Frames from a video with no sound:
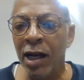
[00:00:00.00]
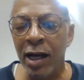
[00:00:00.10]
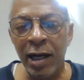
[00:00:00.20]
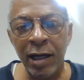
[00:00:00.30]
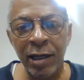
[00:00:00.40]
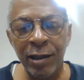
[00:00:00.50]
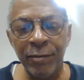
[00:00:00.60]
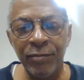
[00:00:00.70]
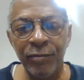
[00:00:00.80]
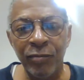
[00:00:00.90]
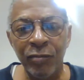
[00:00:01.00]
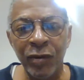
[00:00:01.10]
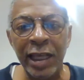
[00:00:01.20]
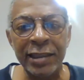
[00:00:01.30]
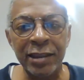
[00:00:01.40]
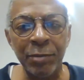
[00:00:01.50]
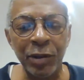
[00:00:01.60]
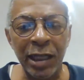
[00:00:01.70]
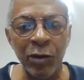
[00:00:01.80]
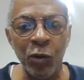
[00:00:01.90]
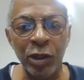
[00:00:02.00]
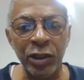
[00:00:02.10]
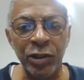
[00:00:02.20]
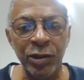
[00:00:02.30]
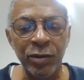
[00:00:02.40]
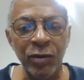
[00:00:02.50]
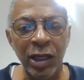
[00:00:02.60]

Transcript: That's something I want to do.